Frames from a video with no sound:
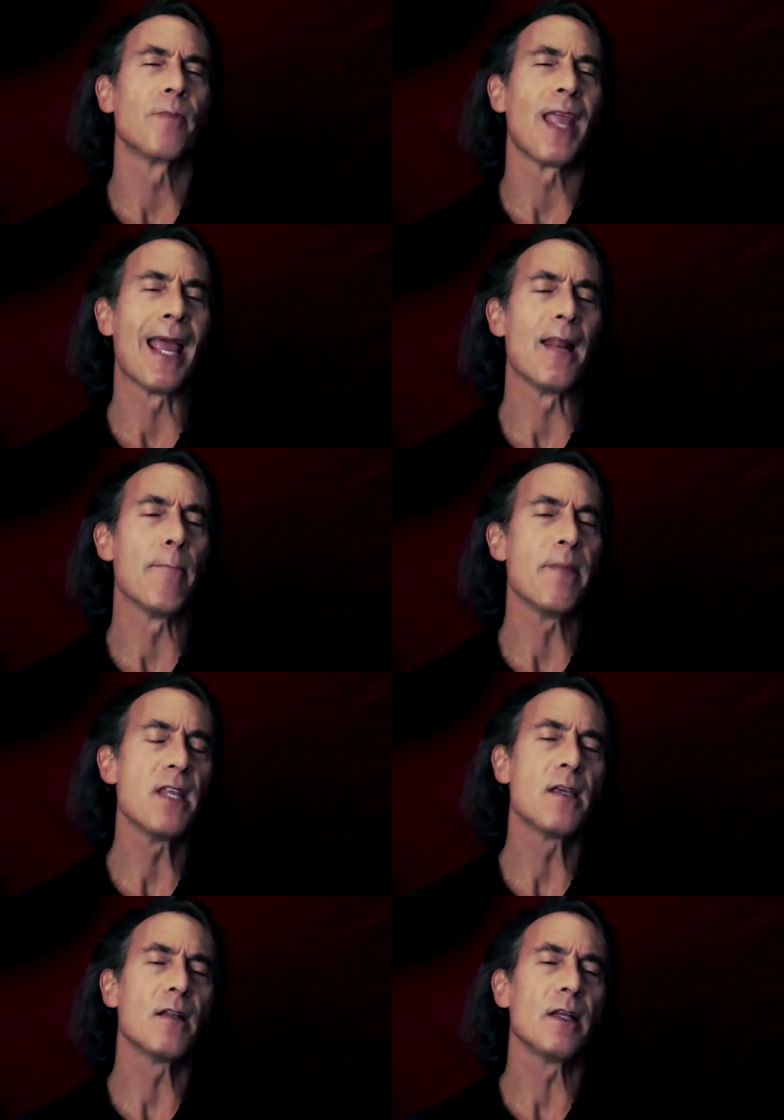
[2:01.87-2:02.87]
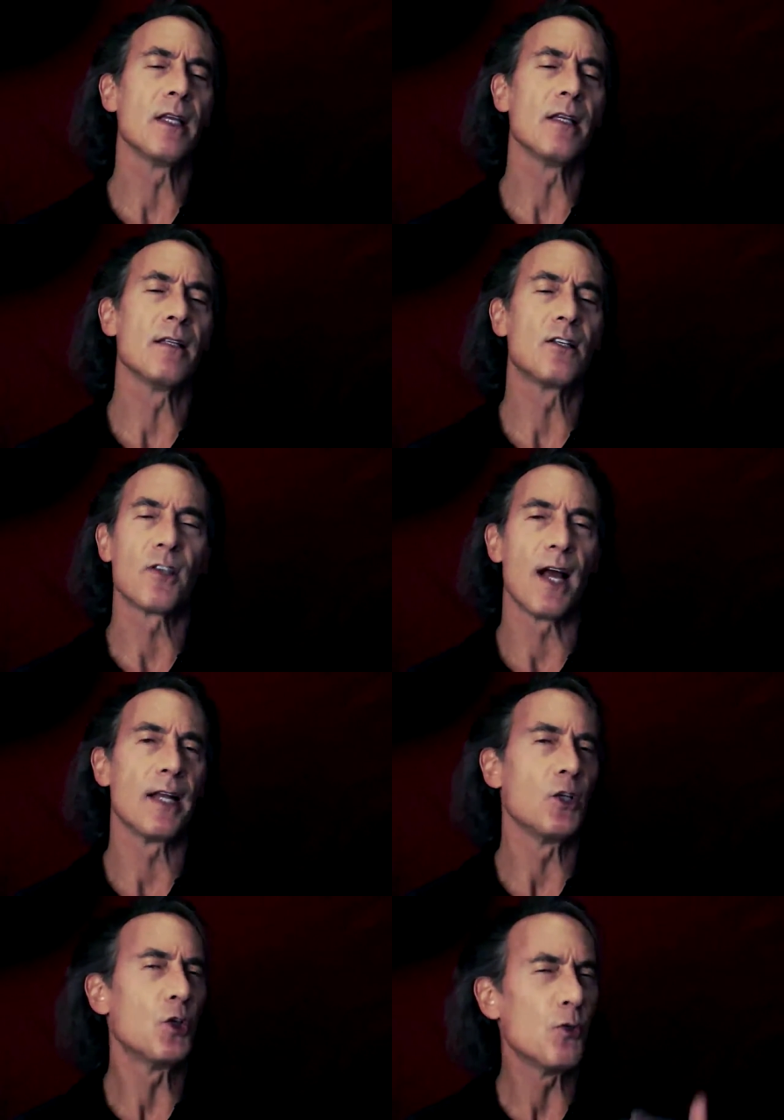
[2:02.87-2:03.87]
and immediately
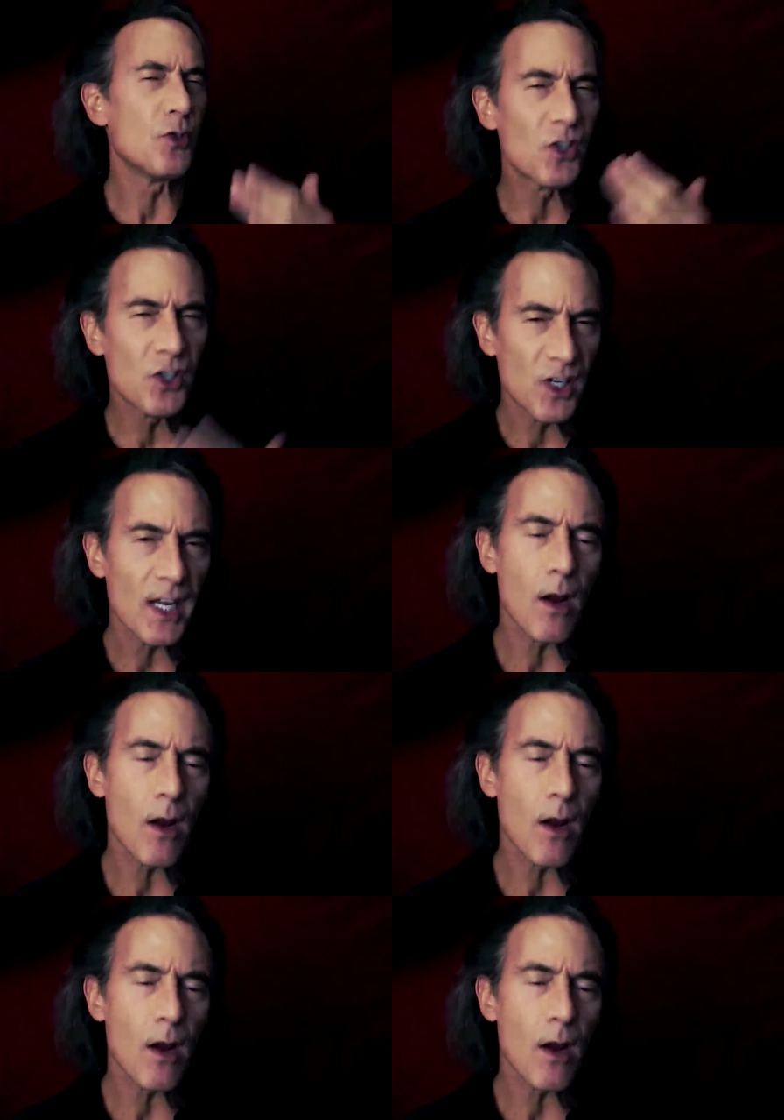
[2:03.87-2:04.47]
decided to sit